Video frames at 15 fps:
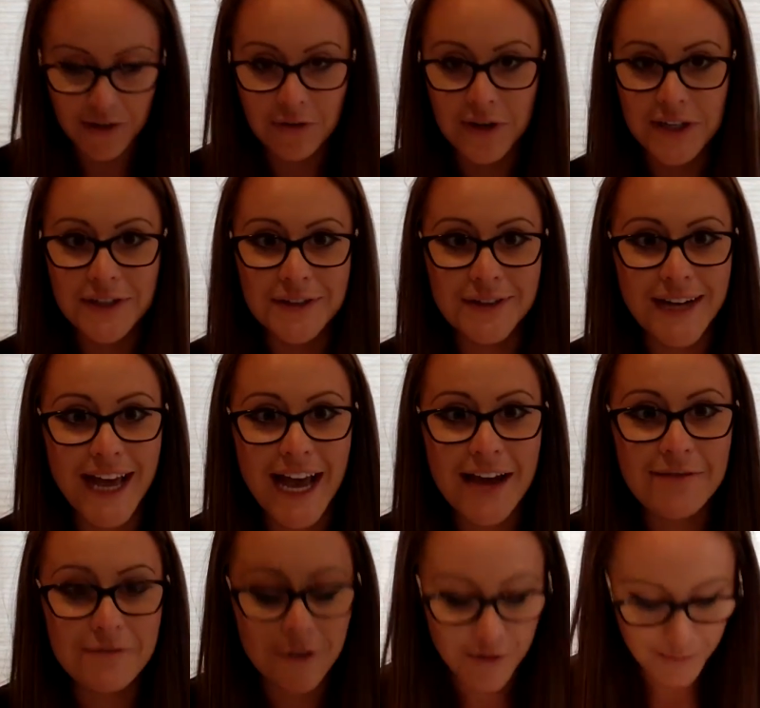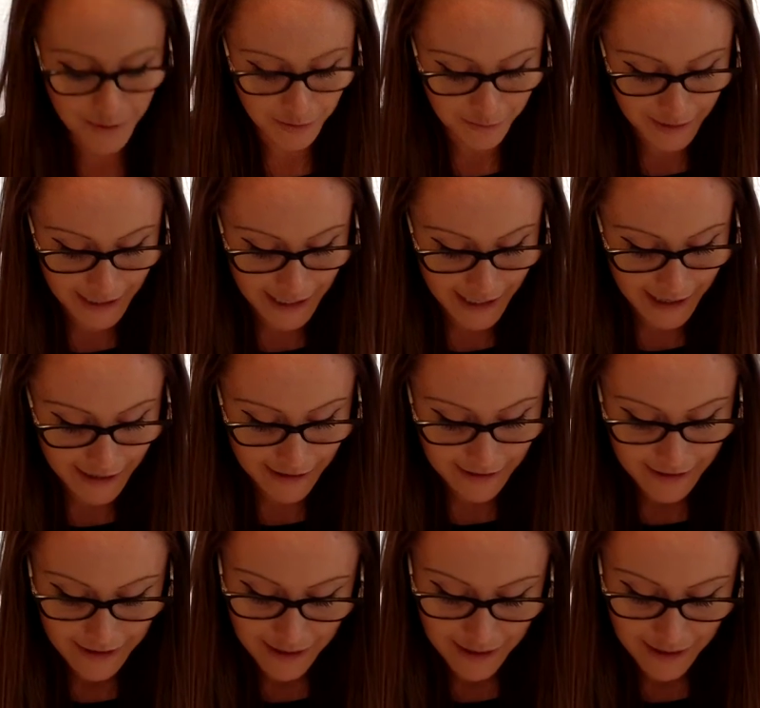you can do an M for Maria,